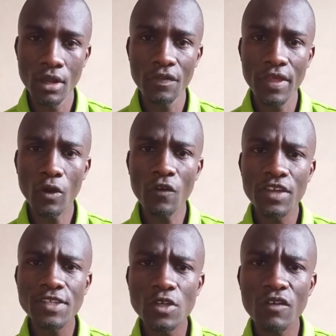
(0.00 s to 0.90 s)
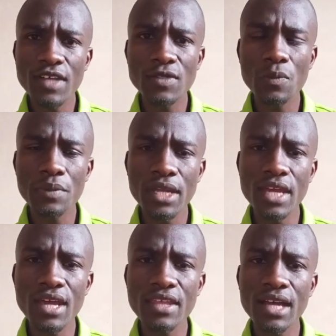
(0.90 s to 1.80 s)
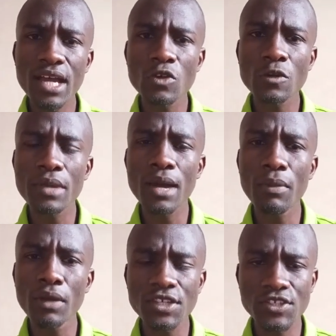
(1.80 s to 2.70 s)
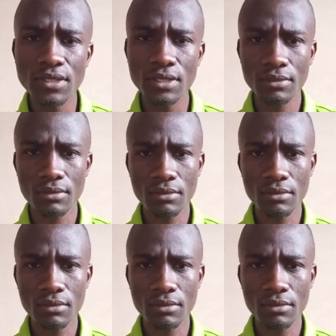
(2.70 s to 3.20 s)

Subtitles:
The office of a superior judge cannot be abolished.